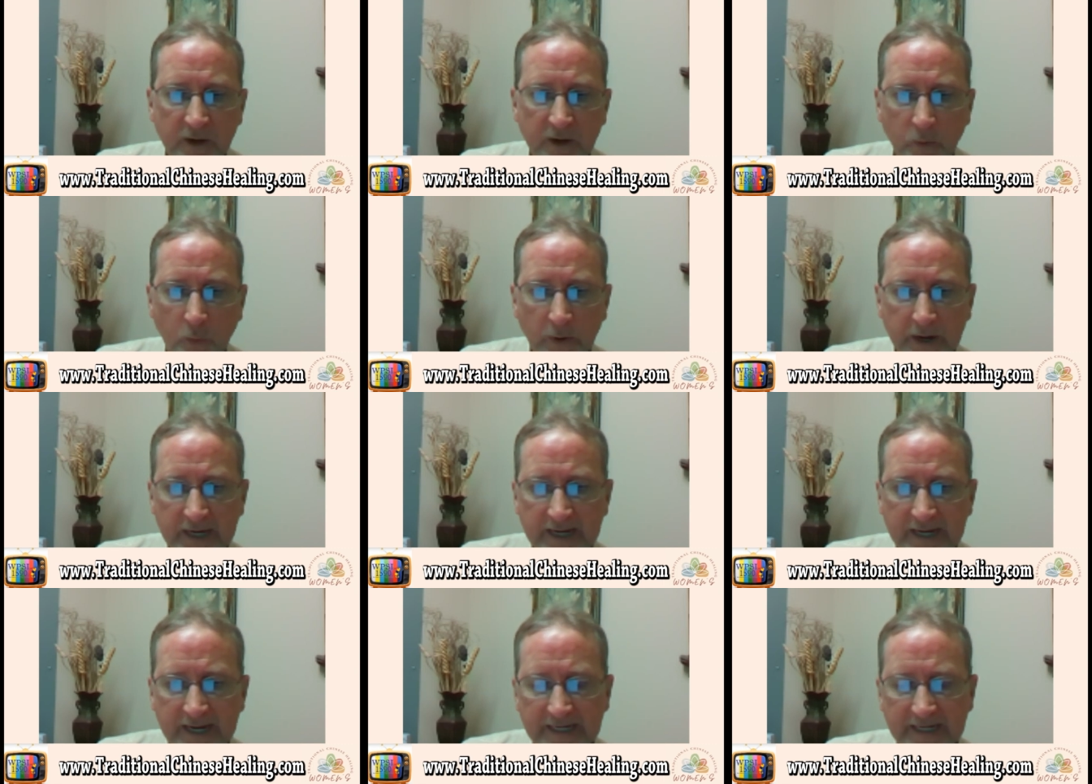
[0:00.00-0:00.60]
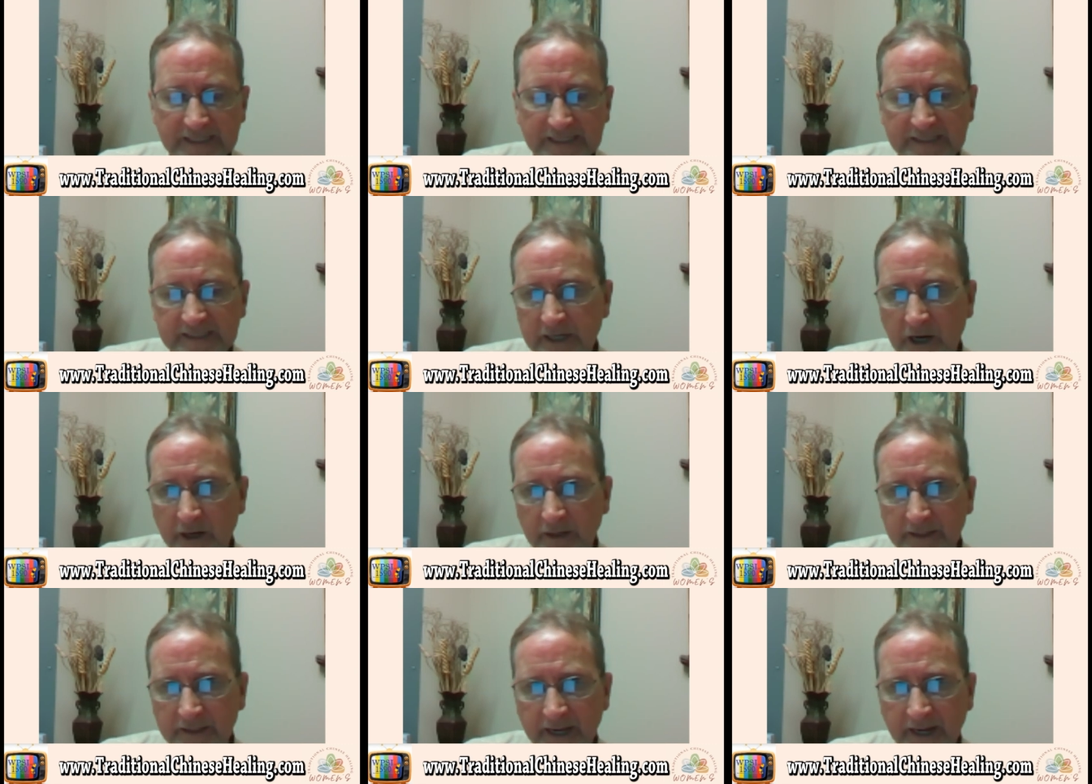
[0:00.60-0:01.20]
we need to
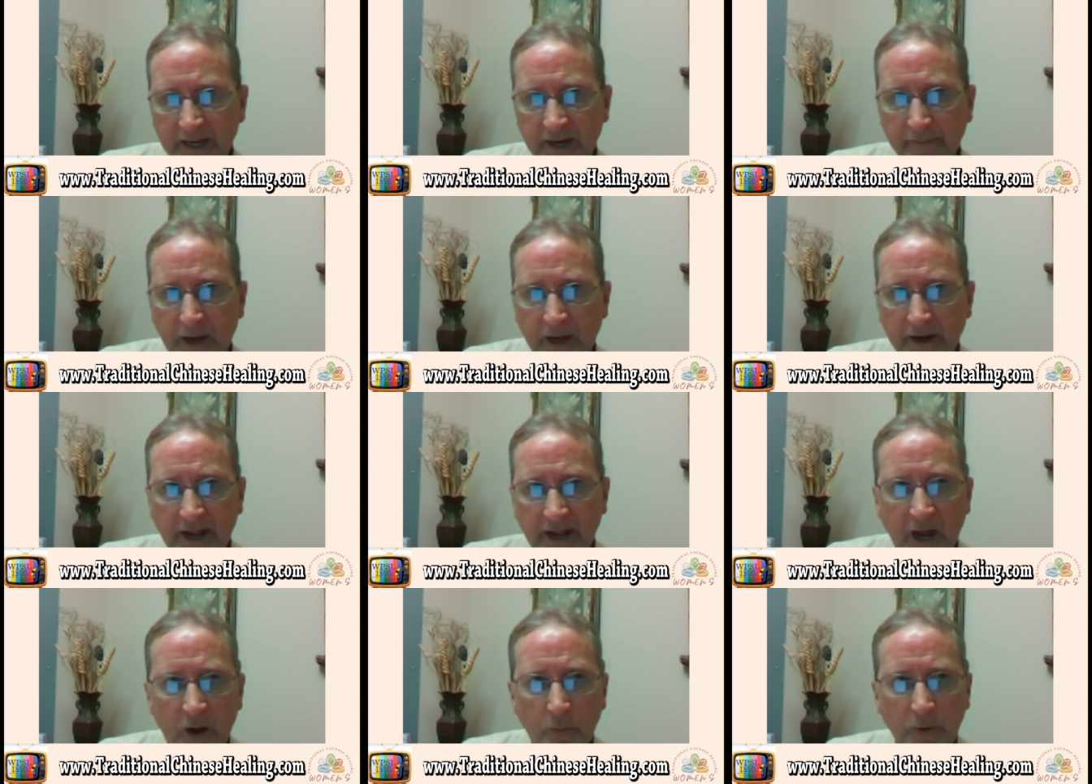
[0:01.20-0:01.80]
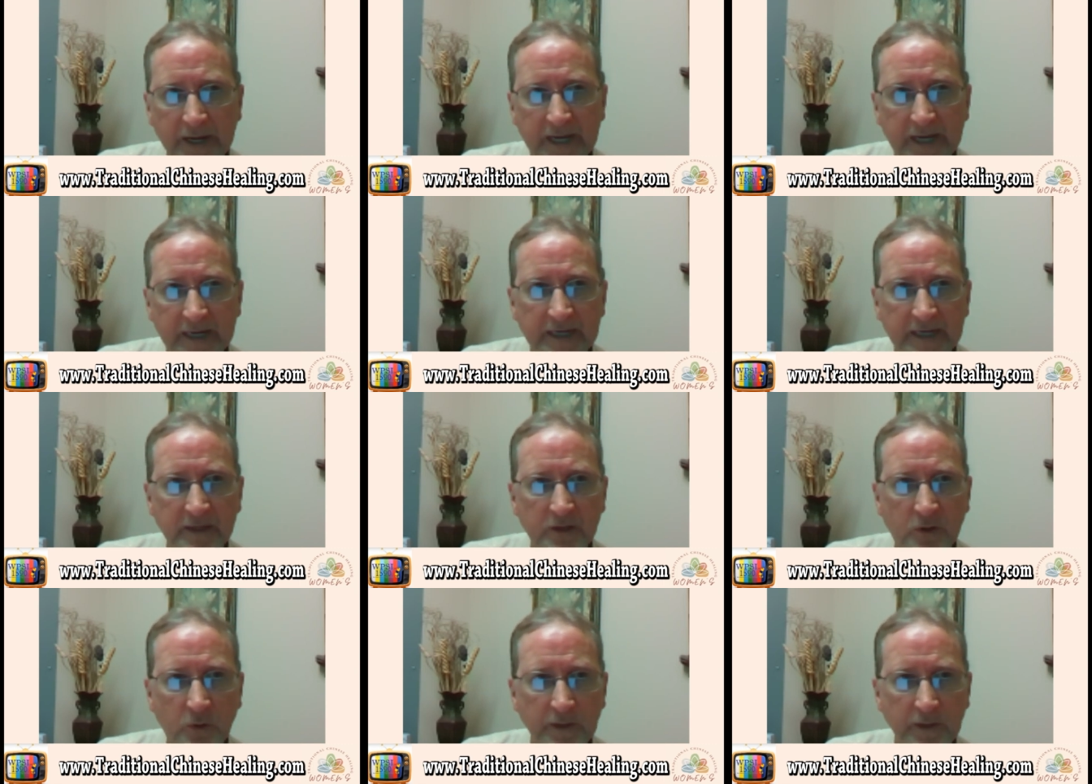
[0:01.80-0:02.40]
start thinking about how we can
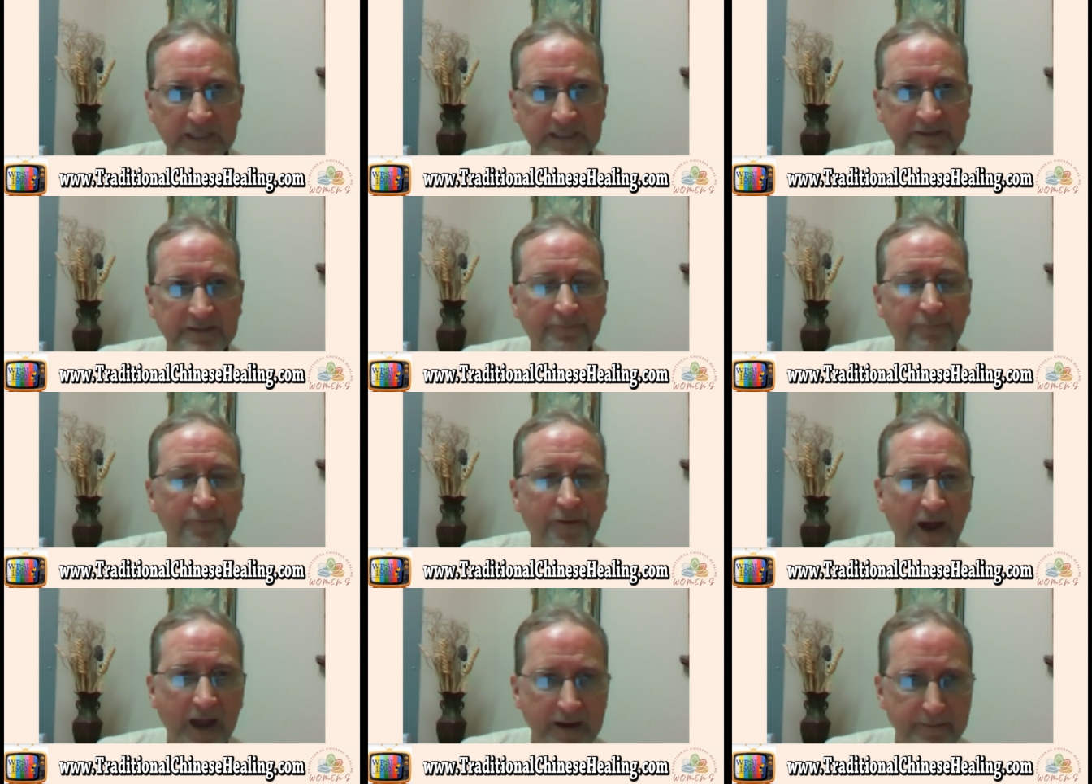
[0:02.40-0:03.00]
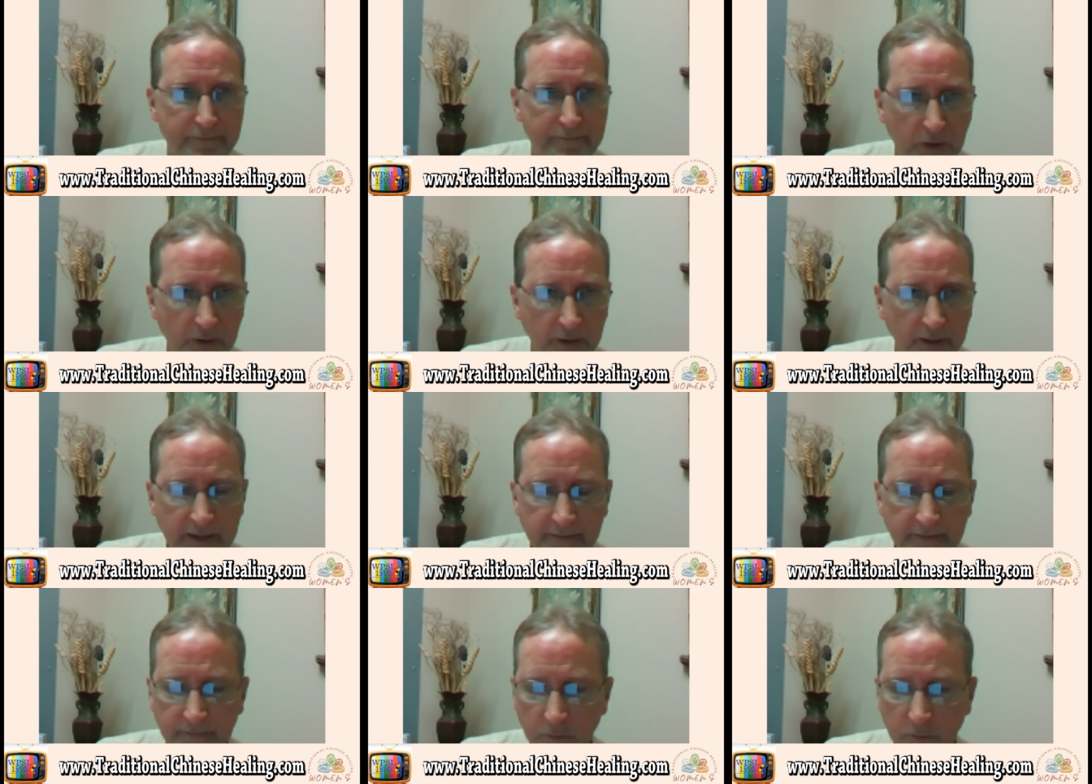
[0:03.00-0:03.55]
increase fiber,